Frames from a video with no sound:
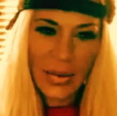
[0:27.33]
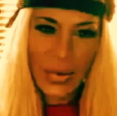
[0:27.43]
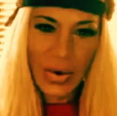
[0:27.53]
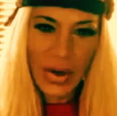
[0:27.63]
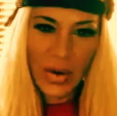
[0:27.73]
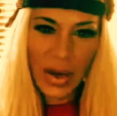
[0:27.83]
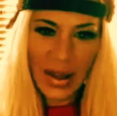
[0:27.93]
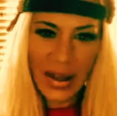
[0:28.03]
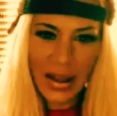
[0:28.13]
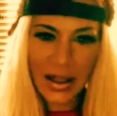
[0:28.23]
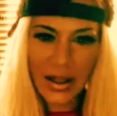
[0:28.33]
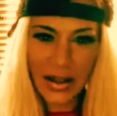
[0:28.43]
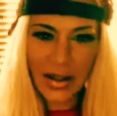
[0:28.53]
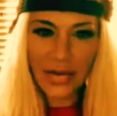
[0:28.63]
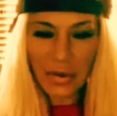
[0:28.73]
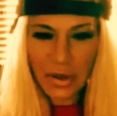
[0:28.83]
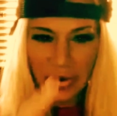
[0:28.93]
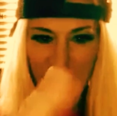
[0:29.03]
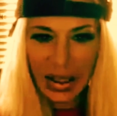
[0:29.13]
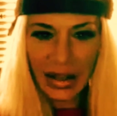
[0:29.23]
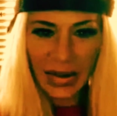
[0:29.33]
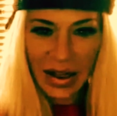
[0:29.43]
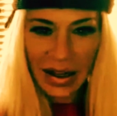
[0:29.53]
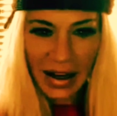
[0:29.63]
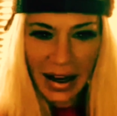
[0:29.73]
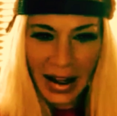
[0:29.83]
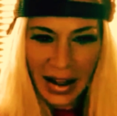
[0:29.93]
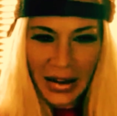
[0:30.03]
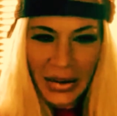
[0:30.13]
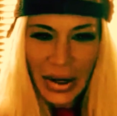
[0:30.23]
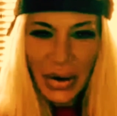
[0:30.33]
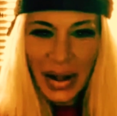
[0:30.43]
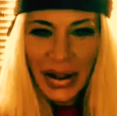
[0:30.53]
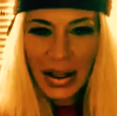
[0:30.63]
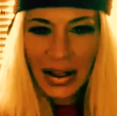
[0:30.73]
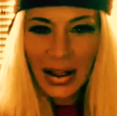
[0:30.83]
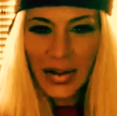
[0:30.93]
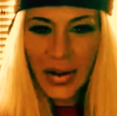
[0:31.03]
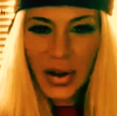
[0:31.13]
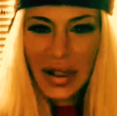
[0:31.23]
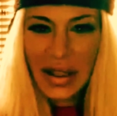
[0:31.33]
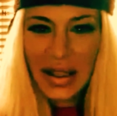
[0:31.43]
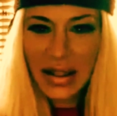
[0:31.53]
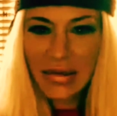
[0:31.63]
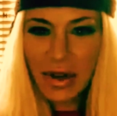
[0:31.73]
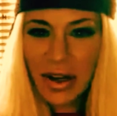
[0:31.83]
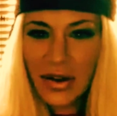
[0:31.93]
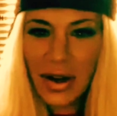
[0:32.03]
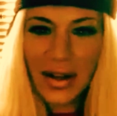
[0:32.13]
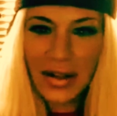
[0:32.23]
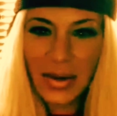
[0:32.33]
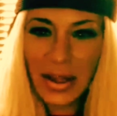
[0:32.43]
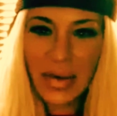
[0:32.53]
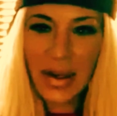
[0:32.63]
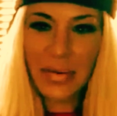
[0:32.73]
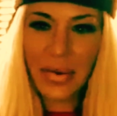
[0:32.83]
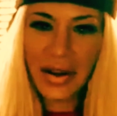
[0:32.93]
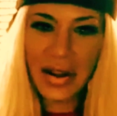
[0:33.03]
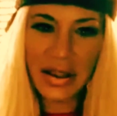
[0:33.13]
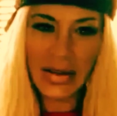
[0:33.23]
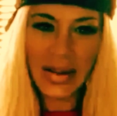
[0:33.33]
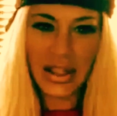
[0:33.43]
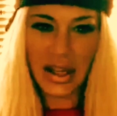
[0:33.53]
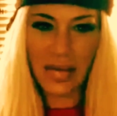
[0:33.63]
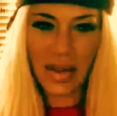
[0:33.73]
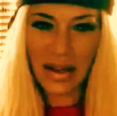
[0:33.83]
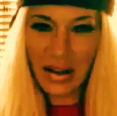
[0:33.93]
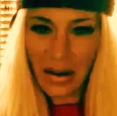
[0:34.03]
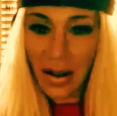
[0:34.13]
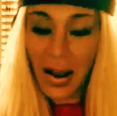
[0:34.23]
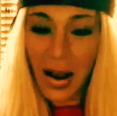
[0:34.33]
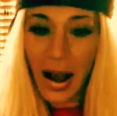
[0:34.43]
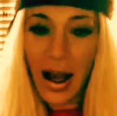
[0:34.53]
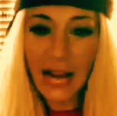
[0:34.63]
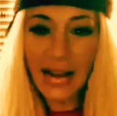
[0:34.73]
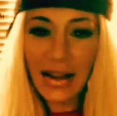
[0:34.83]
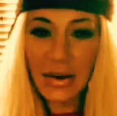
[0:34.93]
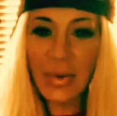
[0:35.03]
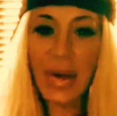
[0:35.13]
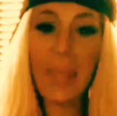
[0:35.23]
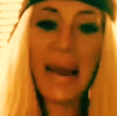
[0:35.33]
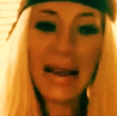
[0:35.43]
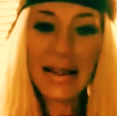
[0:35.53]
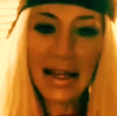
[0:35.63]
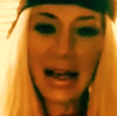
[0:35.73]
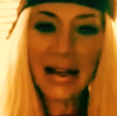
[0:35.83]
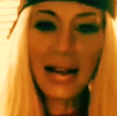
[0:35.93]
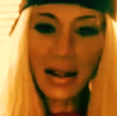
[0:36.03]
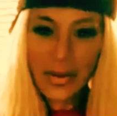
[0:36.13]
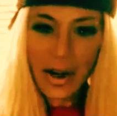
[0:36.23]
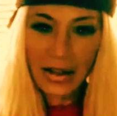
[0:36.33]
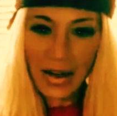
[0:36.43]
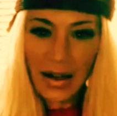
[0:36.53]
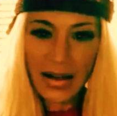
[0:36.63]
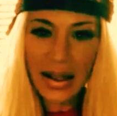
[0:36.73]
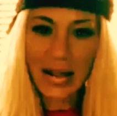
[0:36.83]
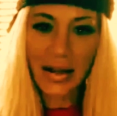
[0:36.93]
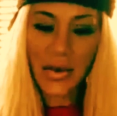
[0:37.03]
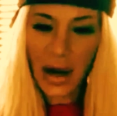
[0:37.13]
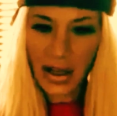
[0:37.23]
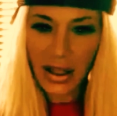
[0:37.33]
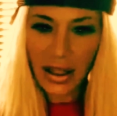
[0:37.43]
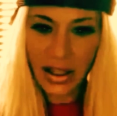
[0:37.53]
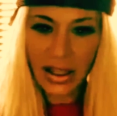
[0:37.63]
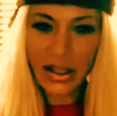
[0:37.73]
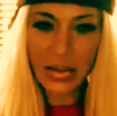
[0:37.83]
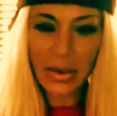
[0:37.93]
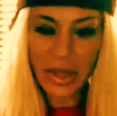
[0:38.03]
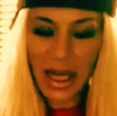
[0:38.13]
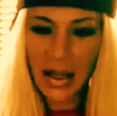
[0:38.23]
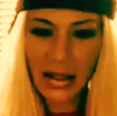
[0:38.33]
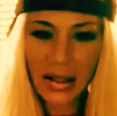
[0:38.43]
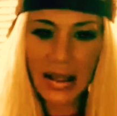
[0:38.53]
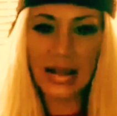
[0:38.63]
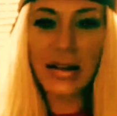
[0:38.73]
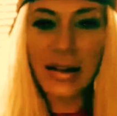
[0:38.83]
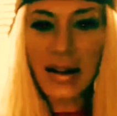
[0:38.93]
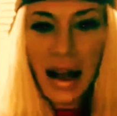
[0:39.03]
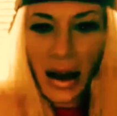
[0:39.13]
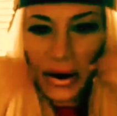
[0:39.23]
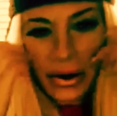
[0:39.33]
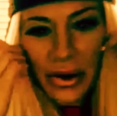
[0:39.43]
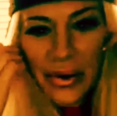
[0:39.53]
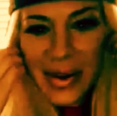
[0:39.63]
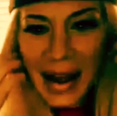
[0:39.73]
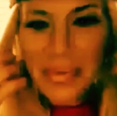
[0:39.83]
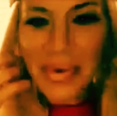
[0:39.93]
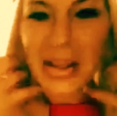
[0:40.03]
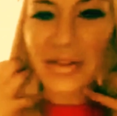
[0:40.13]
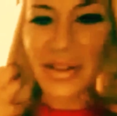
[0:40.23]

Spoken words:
what do I think of? I'm just reading it right here. What do I think of UFC's Ronda Rousey wanting to become one of the Divas champion? I think that would be amazing. I love Ronda Rousey. I love watching her. She's super talented. And how cool would that be if